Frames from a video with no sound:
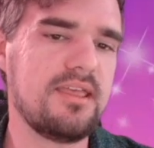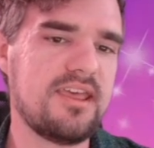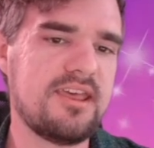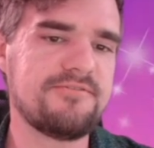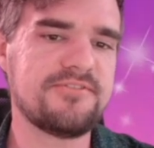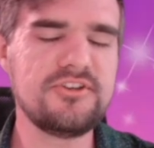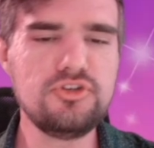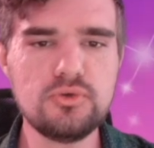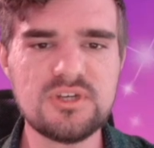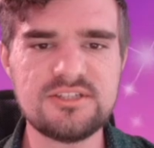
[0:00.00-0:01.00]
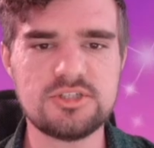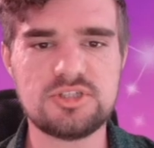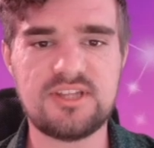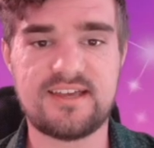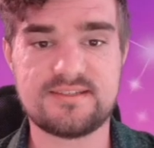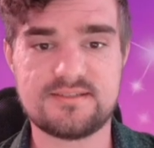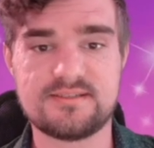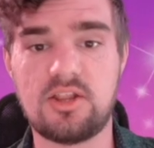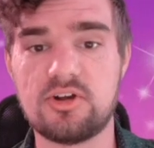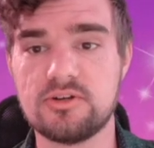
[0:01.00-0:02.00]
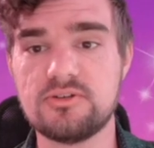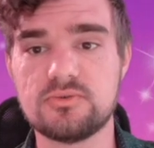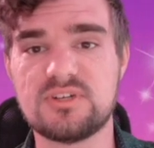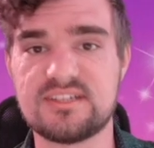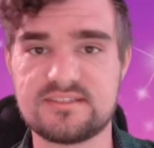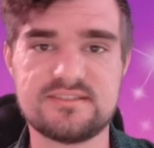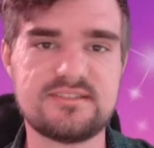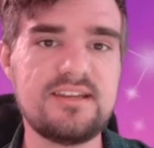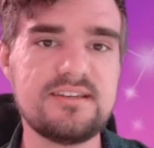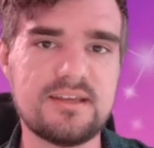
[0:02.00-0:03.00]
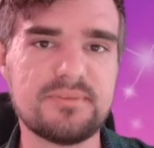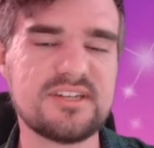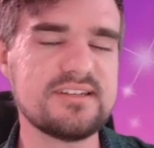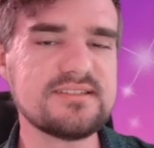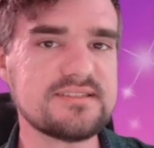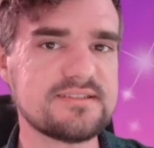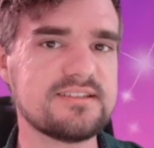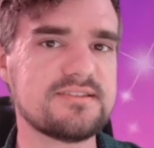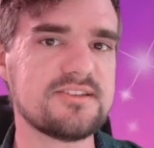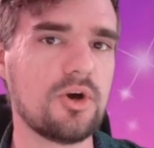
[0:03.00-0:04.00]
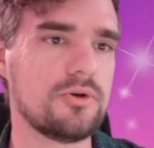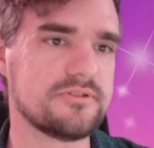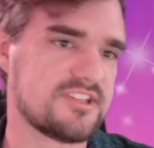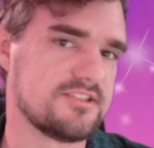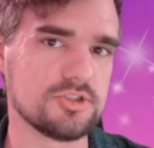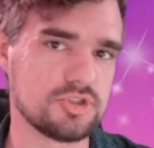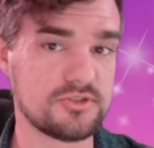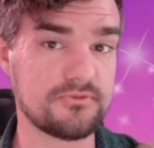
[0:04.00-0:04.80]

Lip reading: If the new condition lasts longer, you can extend it, but it doesn't delete the old condition.